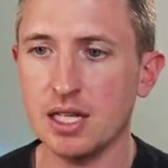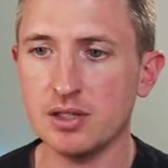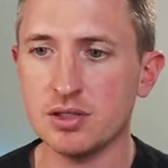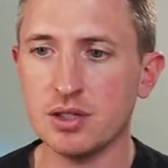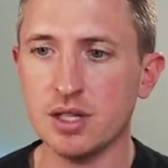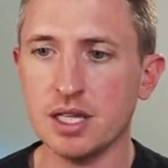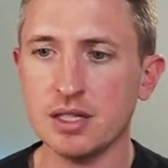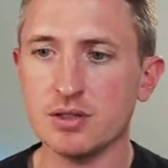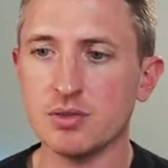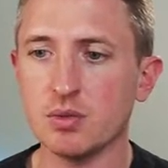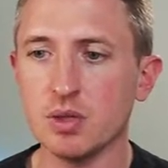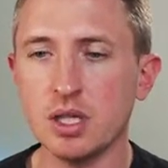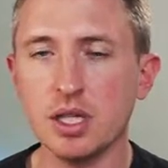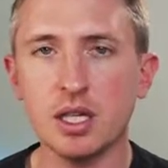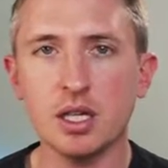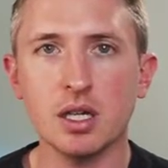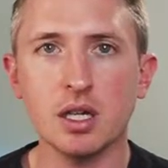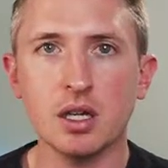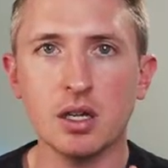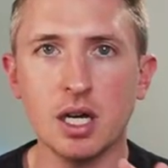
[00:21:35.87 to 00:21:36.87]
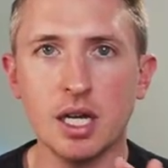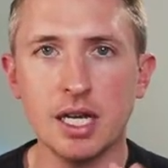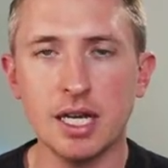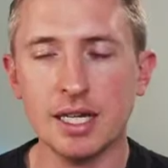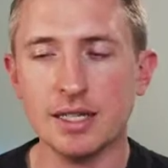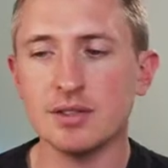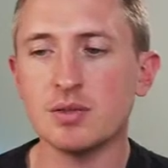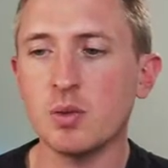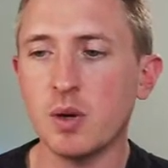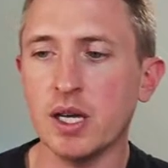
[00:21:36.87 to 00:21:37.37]
And so that's really a
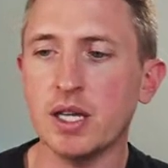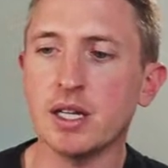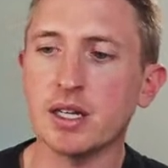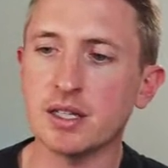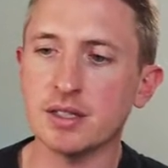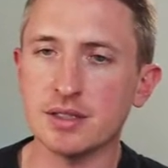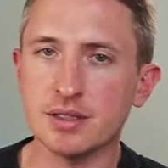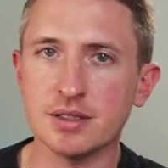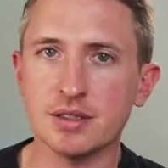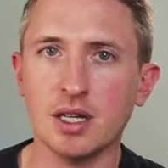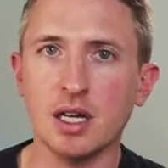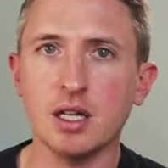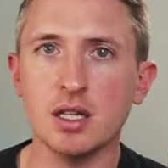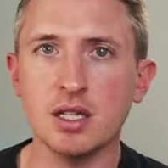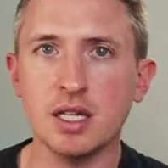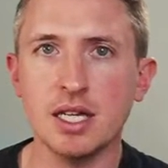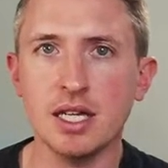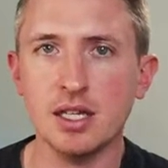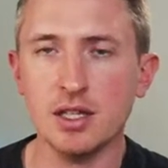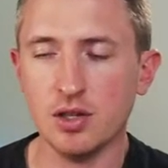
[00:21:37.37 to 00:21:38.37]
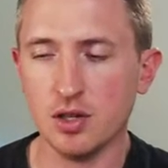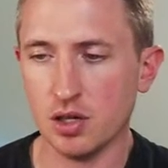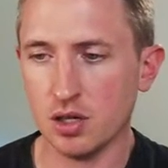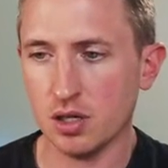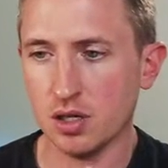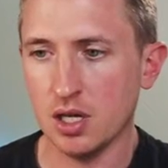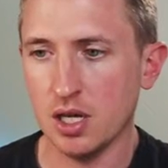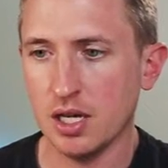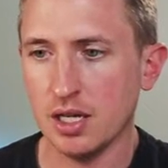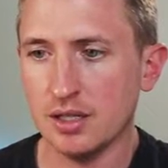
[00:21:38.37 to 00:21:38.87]
nice way to consolidate
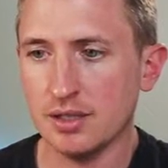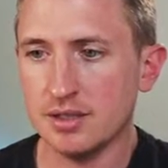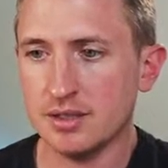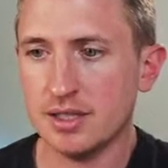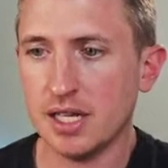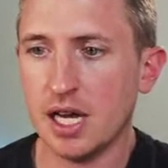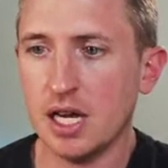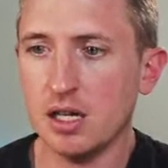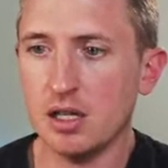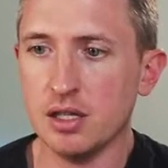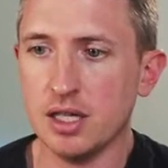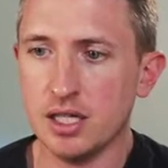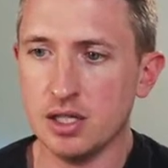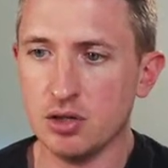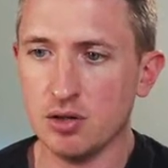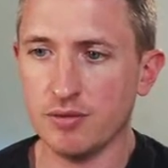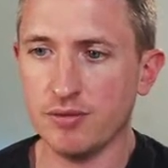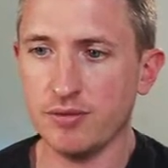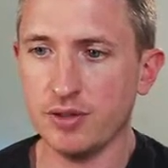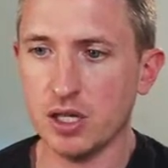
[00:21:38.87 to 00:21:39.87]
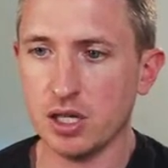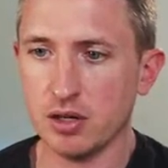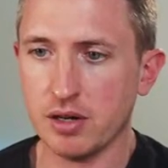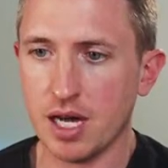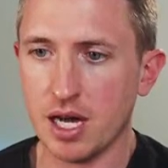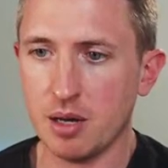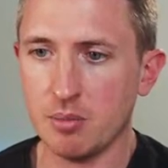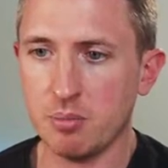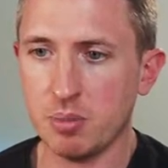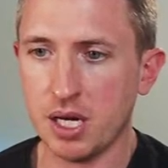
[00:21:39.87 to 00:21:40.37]
your style in your Flutter
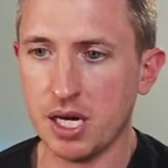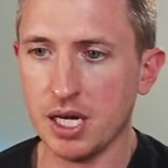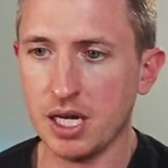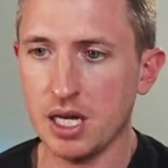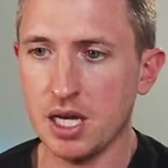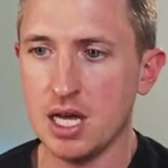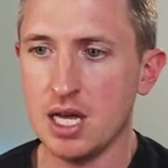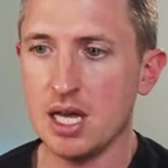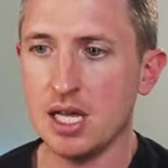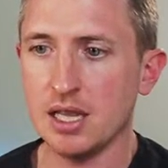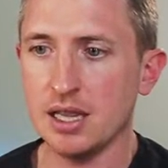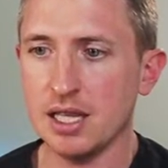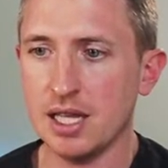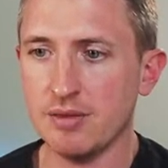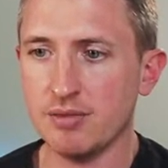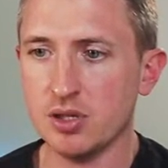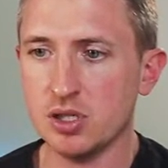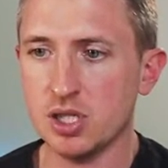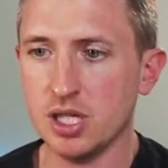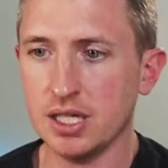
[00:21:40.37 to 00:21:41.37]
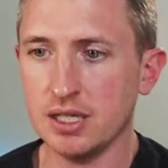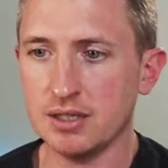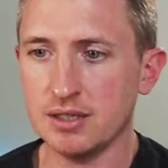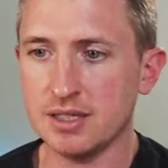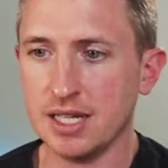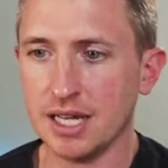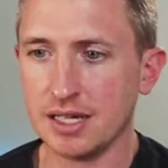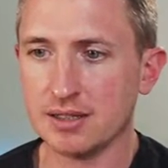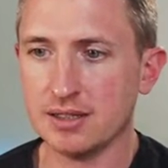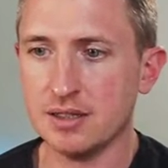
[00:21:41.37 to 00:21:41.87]
app by
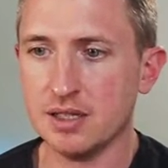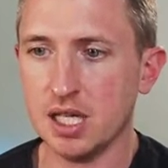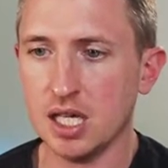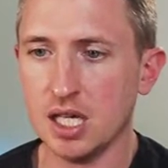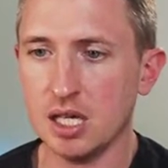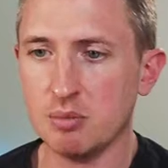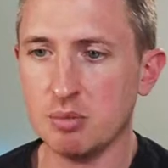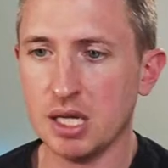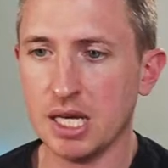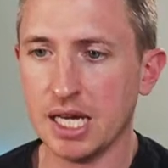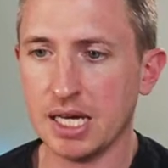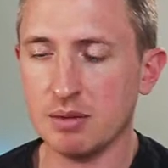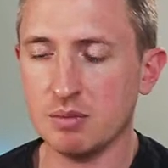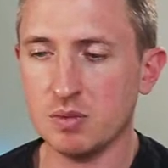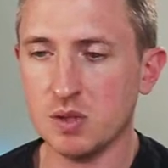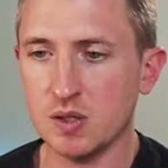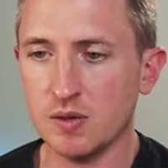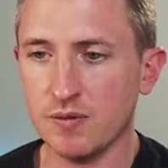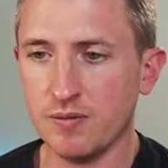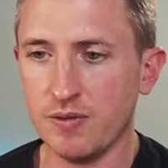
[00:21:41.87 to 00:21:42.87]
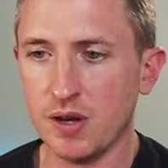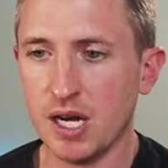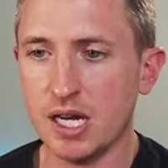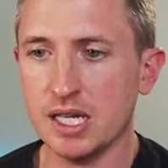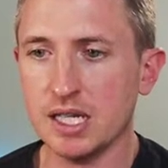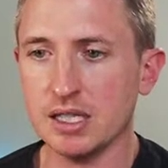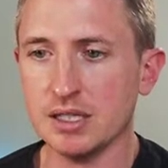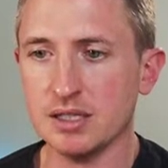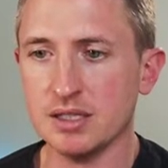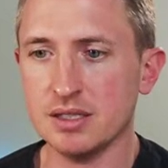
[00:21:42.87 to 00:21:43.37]
leveraging text theme and
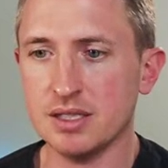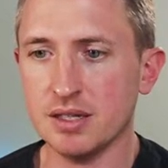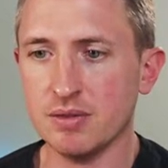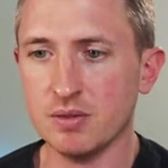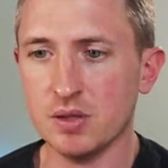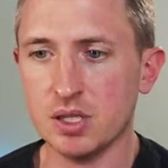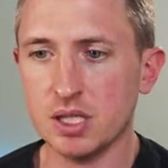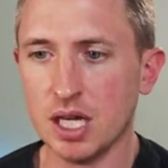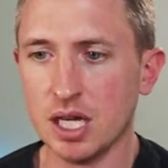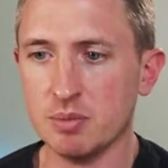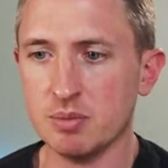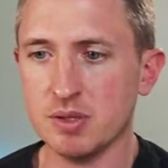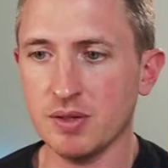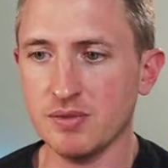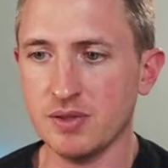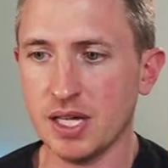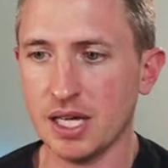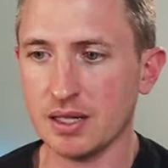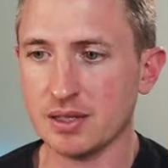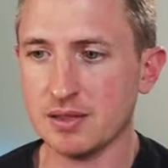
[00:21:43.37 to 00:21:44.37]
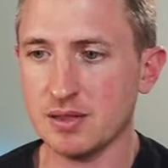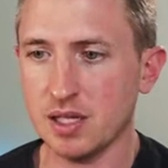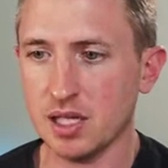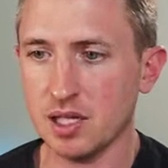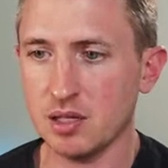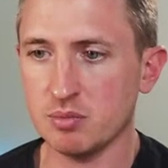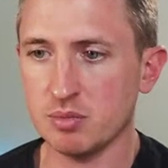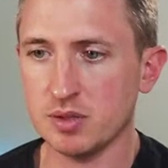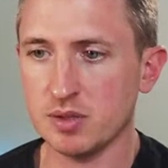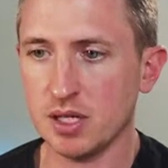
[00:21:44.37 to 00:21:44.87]
defining the different types of text
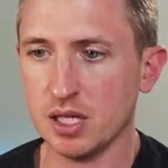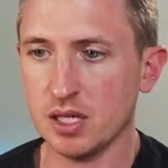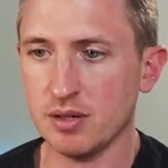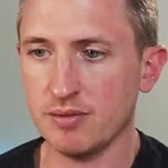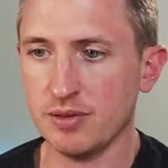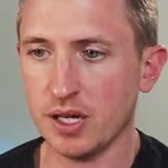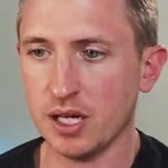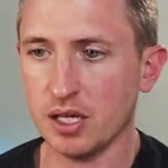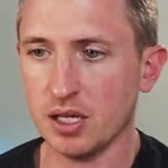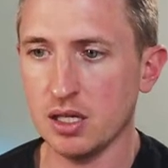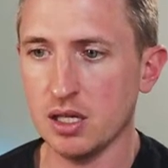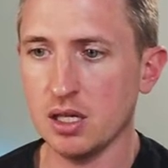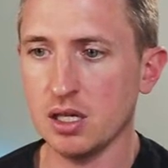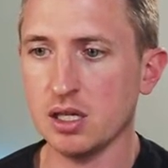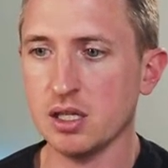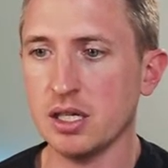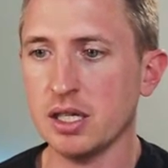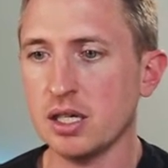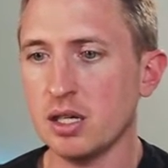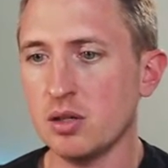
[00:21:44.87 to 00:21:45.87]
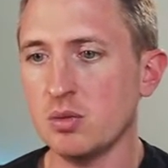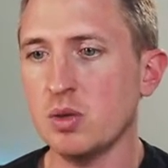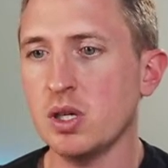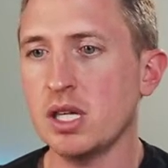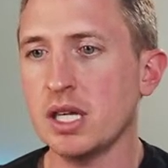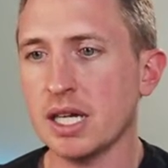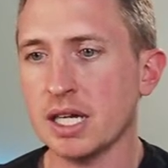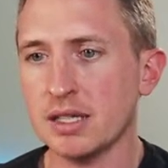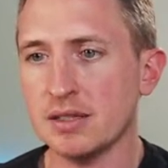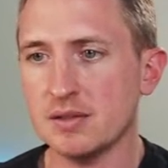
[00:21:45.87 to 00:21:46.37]
themes. And if I click on
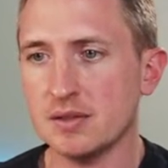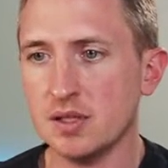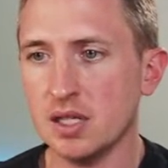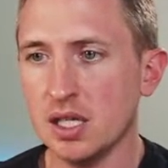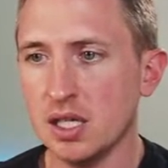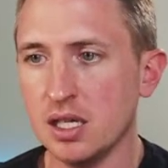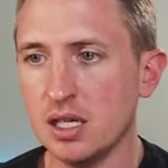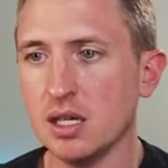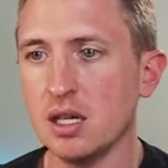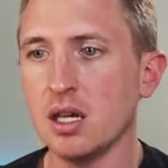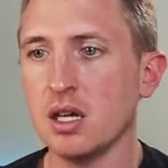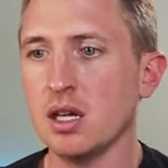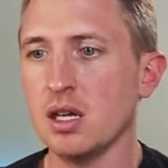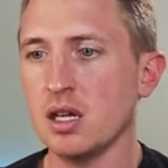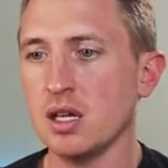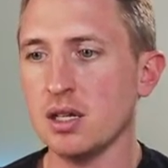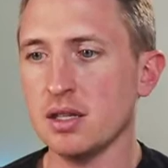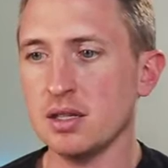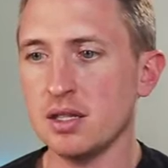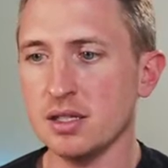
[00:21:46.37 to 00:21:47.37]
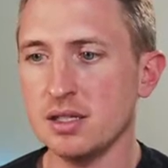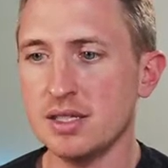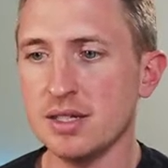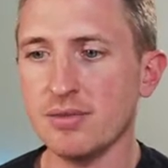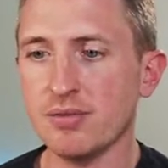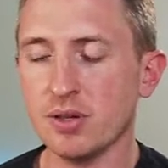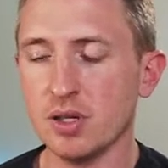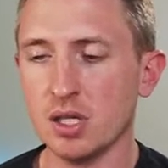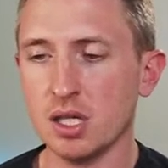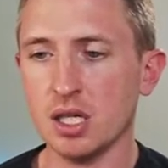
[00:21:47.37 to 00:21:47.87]
one, I can see the
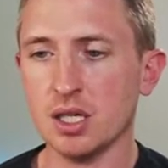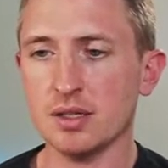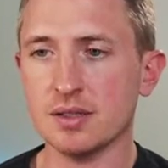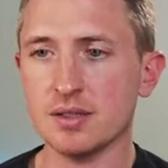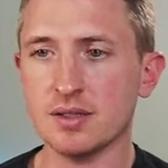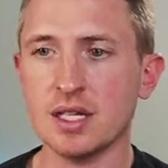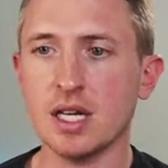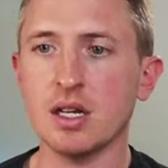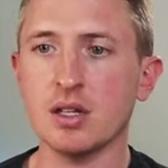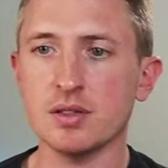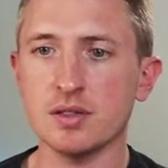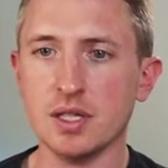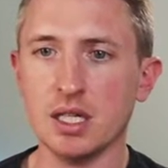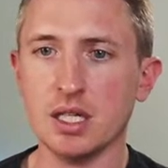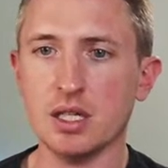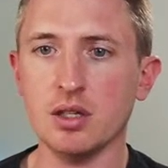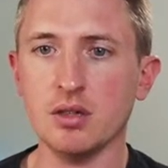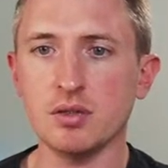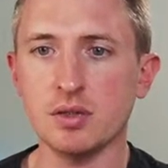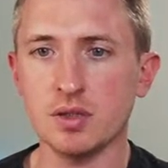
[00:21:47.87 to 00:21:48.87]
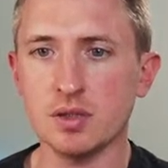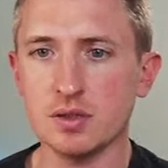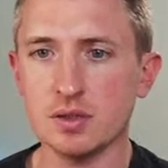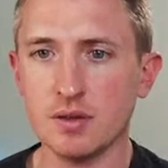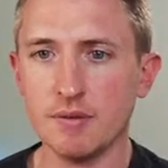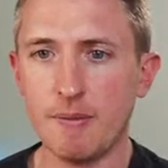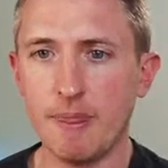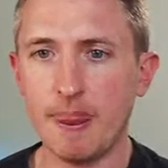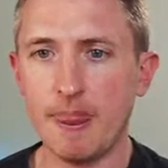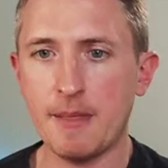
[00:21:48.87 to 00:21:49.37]
different styles that it
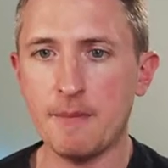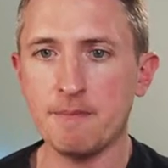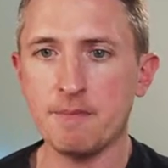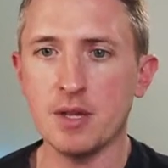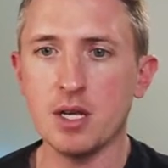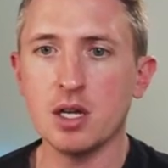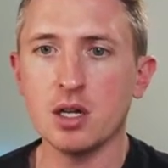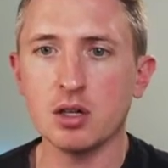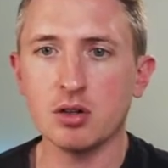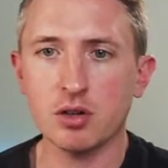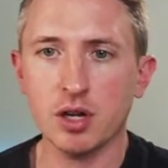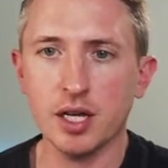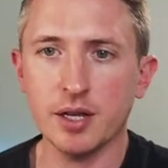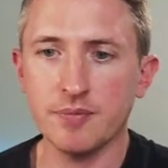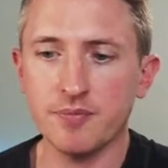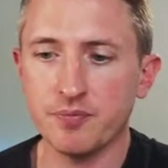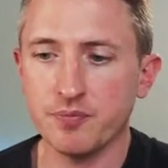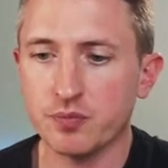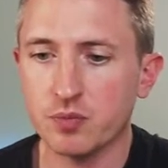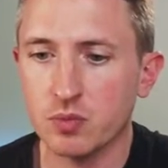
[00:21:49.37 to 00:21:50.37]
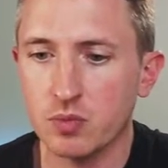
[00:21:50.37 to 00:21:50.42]
uses. Great.